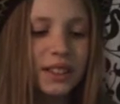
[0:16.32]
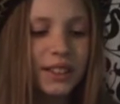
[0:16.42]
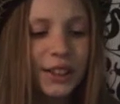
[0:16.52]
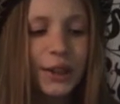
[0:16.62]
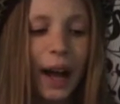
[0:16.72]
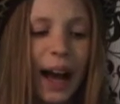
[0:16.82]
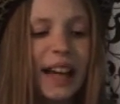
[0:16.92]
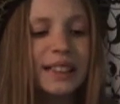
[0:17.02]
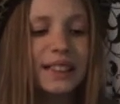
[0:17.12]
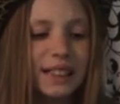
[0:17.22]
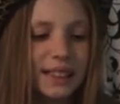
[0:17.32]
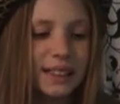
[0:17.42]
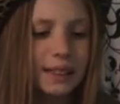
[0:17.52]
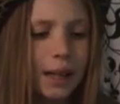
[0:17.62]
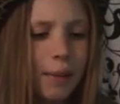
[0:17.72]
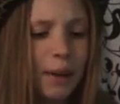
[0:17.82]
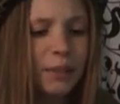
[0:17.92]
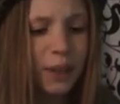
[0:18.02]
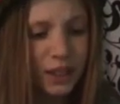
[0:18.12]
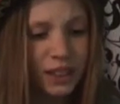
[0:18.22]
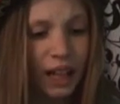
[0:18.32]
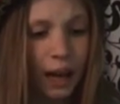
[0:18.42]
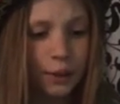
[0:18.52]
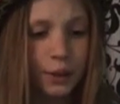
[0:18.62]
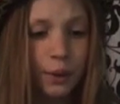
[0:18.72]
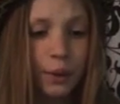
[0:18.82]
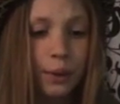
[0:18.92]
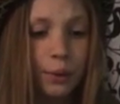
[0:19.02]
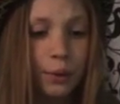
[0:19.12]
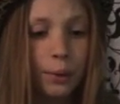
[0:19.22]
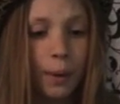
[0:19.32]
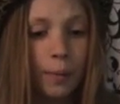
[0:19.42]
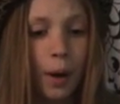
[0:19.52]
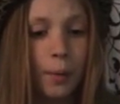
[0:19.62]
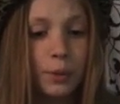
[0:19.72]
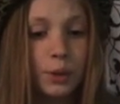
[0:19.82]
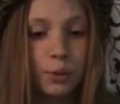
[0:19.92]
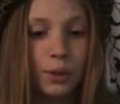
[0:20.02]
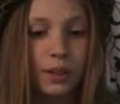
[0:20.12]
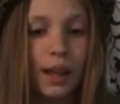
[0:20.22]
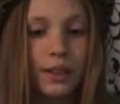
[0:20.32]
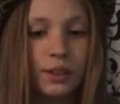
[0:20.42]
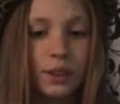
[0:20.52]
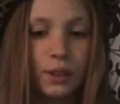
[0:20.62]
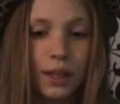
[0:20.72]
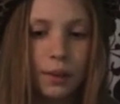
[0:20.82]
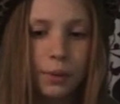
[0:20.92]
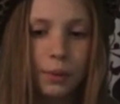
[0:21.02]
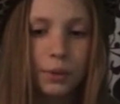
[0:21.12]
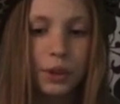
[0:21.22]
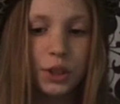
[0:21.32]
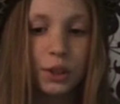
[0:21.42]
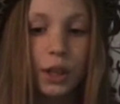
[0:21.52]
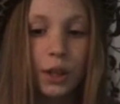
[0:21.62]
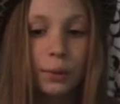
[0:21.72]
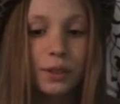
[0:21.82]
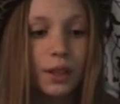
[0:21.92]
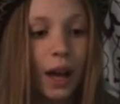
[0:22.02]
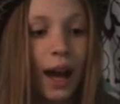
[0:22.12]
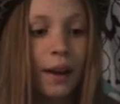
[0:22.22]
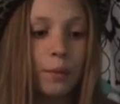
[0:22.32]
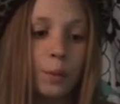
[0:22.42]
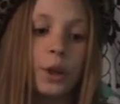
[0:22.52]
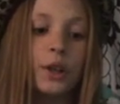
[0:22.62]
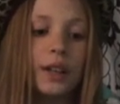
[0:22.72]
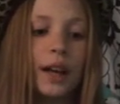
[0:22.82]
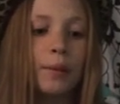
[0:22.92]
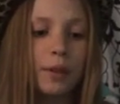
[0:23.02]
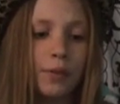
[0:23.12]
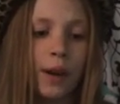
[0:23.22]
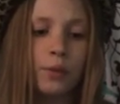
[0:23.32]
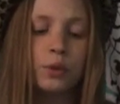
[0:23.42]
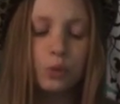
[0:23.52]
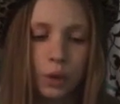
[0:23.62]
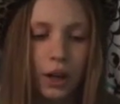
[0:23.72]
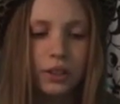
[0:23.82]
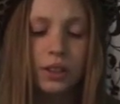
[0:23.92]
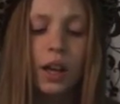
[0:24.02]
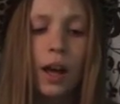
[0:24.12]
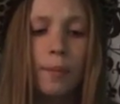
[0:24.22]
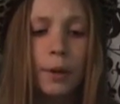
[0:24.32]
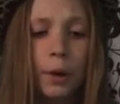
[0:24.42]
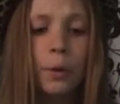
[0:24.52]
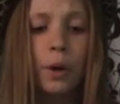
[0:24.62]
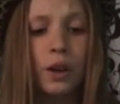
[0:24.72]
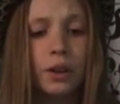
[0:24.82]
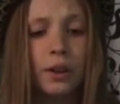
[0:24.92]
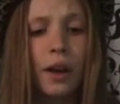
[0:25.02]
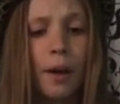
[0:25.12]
Dear Ask Izzy, my friend and I were going through my mom's drawers last snow day when she was at work and we found drugs, marijuana.